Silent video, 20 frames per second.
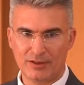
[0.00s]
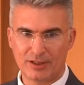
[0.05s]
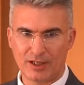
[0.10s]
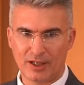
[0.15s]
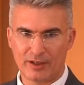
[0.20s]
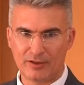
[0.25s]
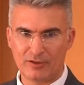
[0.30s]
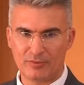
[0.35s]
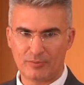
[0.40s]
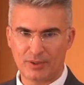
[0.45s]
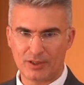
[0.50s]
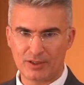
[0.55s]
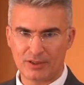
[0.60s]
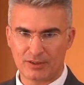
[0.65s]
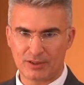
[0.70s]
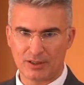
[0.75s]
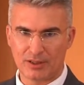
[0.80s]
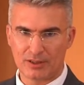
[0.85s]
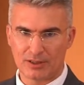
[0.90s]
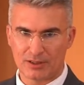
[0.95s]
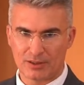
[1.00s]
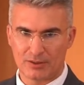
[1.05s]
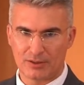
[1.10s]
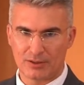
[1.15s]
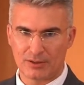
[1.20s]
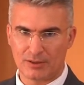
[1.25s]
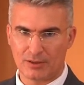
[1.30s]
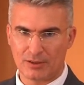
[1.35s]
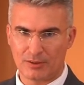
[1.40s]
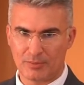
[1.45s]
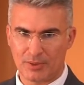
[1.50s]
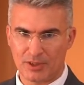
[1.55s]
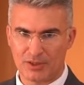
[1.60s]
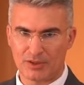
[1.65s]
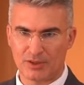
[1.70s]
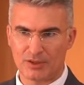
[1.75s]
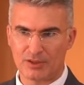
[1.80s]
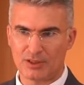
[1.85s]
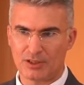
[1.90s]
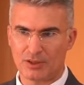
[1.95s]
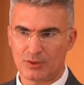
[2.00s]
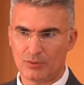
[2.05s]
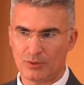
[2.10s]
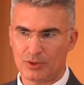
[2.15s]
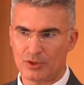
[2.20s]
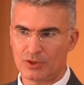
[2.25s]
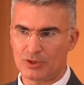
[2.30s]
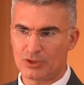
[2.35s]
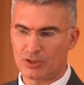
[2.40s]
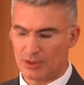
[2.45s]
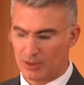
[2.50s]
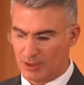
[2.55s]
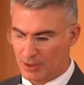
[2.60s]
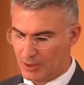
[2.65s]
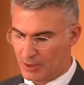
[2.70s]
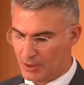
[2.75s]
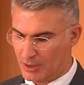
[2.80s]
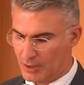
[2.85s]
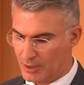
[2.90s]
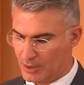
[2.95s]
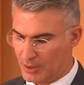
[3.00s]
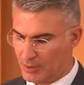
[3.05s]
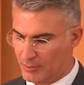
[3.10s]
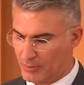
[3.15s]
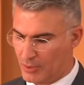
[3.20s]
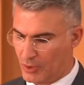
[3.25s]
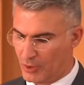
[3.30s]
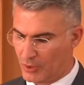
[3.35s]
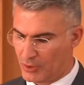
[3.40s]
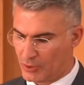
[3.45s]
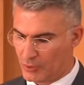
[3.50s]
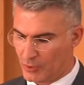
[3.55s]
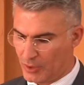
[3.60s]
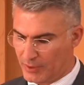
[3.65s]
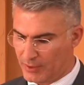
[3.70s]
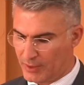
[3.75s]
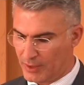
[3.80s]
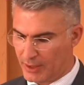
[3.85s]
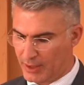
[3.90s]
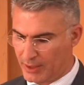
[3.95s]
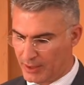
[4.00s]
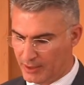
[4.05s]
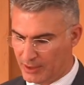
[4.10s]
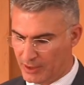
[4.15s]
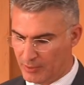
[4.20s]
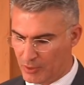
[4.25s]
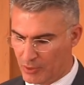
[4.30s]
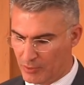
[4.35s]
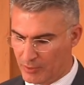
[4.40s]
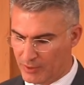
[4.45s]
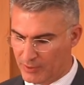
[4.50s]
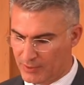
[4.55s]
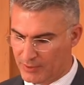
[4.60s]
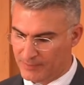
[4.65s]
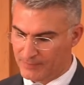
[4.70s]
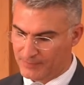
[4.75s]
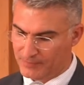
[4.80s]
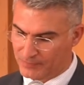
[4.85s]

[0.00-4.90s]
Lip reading: current presidency, which belongs to Italy at the moment.